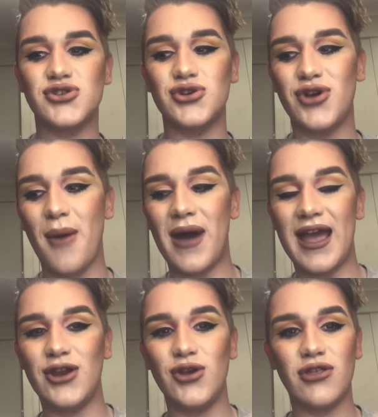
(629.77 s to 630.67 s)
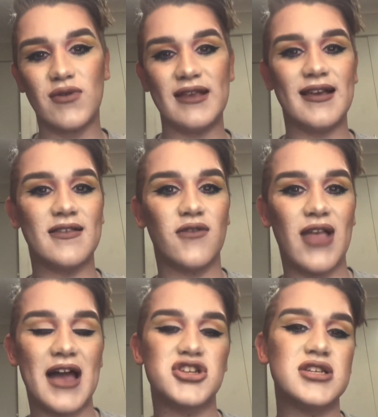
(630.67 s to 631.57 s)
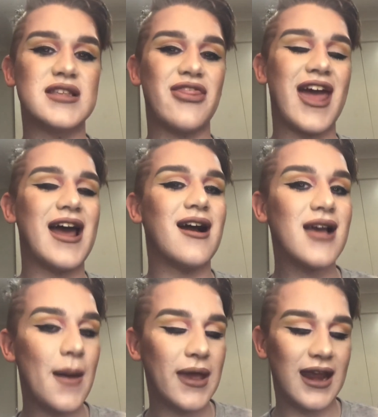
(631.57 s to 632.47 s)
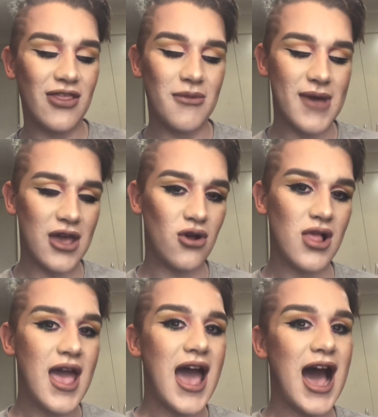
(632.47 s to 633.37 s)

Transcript: to my new 3 sets of lashes that are coming in the mail.